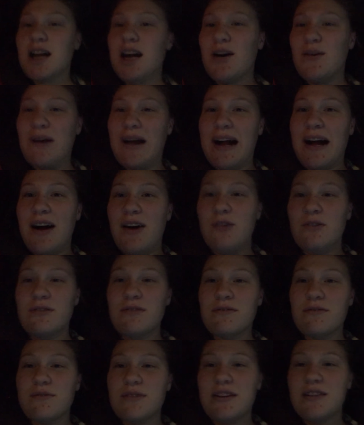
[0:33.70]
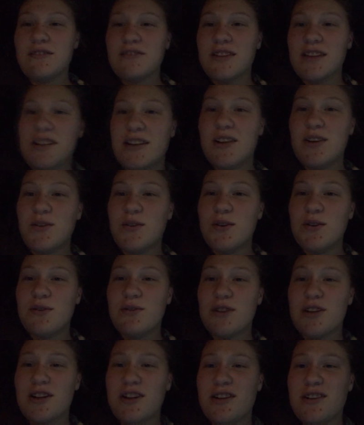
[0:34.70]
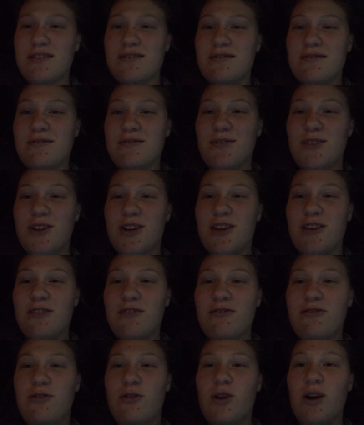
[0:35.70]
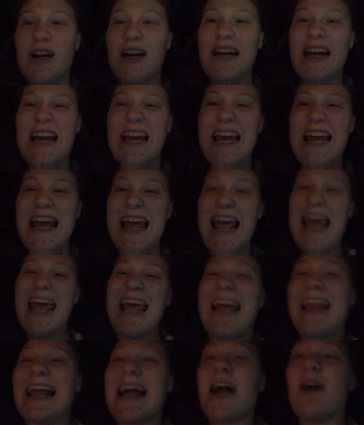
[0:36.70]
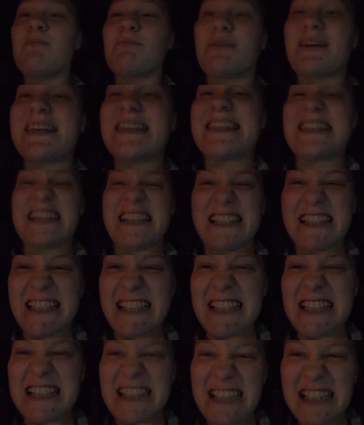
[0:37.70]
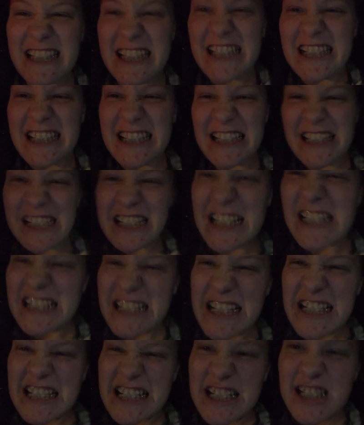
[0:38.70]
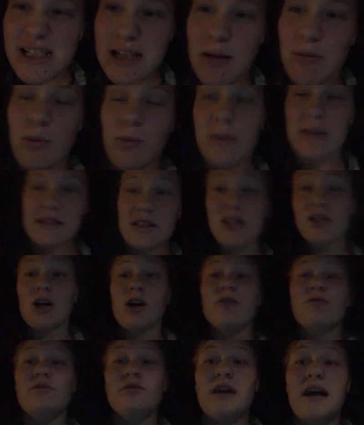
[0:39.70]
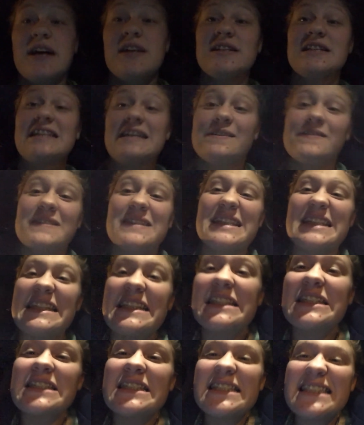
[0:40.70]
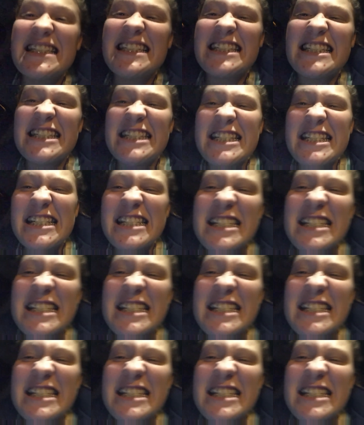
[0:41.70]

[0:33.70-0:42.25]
of going out. We don't really know what we're looking for. And I got braces a couple weeks ago if you guys haven't seen those yet.